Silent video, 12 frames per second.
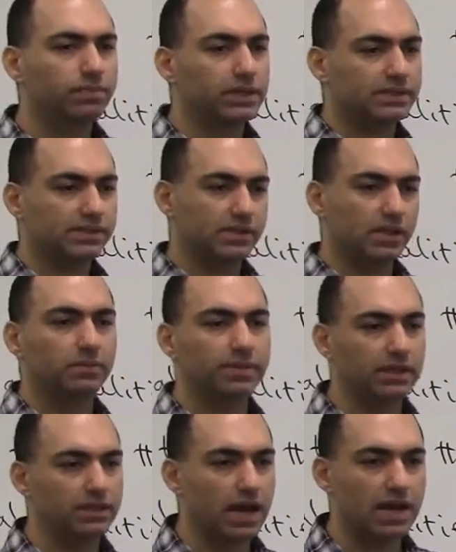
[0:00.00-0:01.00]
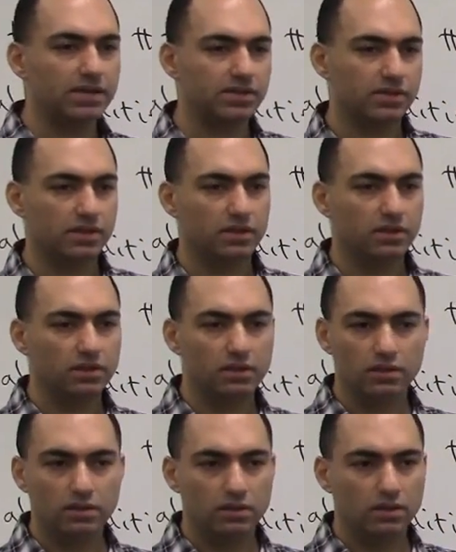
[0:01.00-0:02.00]
but still be nice.
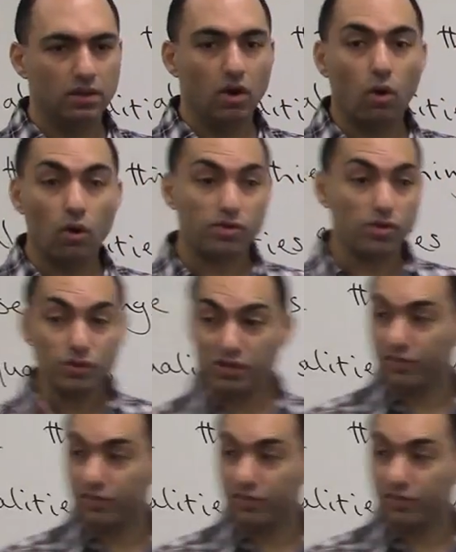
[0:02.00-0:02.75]
Or those